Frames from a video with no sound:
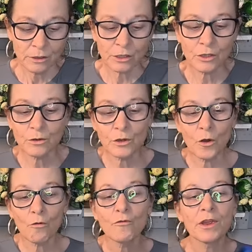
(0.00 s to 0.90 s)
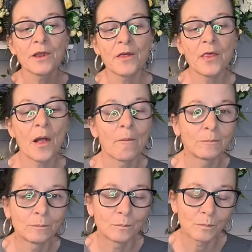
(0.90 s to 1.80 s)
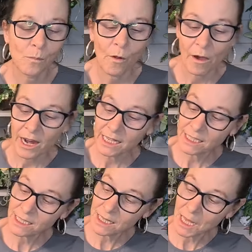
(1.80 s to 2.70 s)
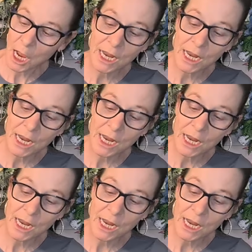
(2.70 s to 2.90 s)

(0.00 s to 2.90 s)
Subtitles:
to your wreath. Isn't that